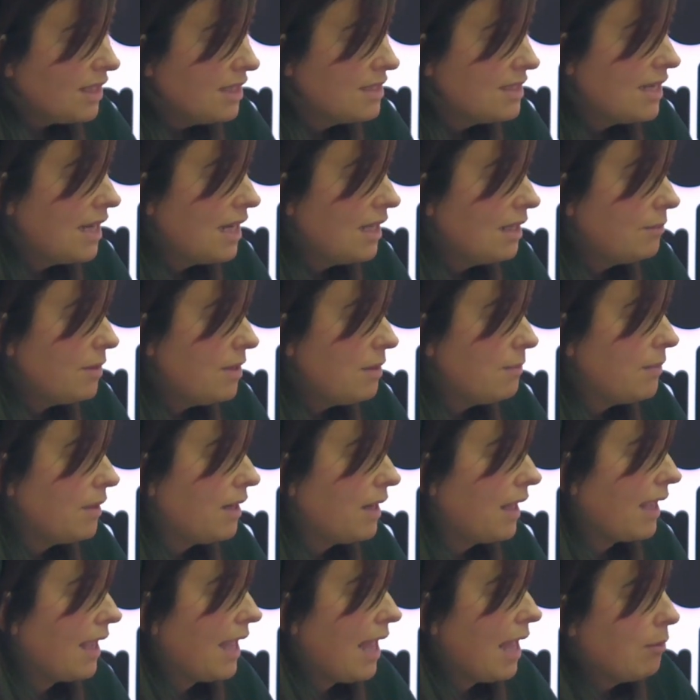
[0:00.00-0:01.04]
and telling
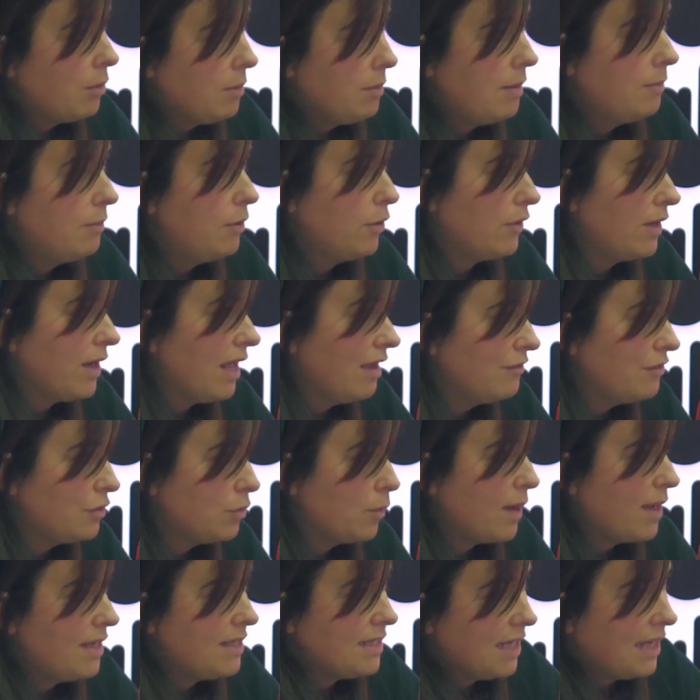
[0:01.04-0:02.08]
people like how many people you can have at
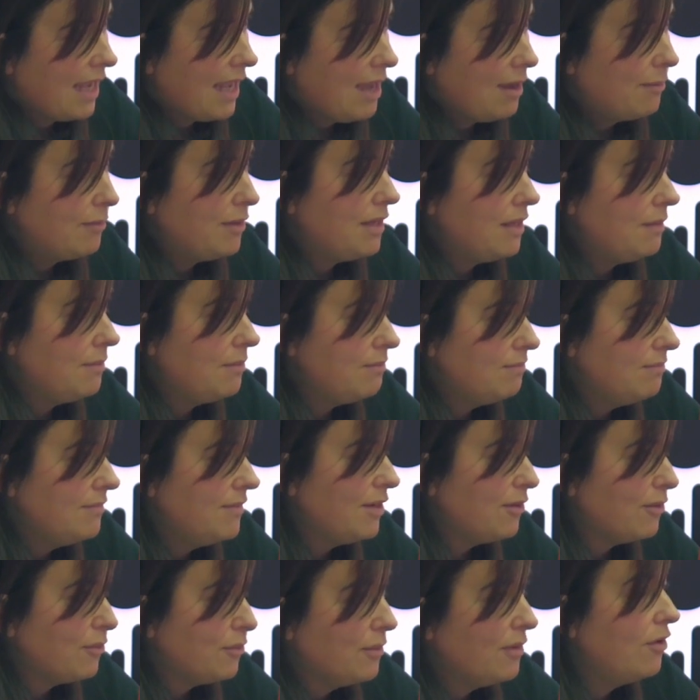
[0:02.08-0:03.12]
a wedding, how many,
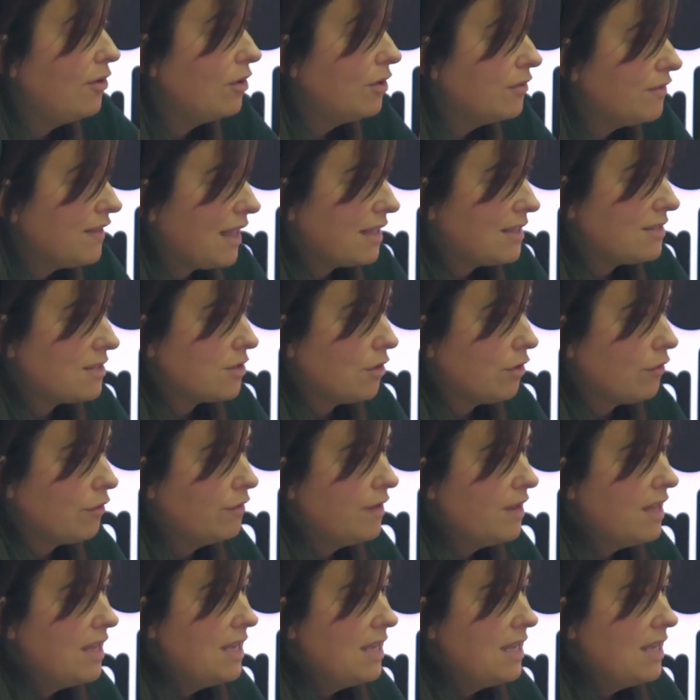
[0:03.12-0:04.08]
you know, all of that stuff.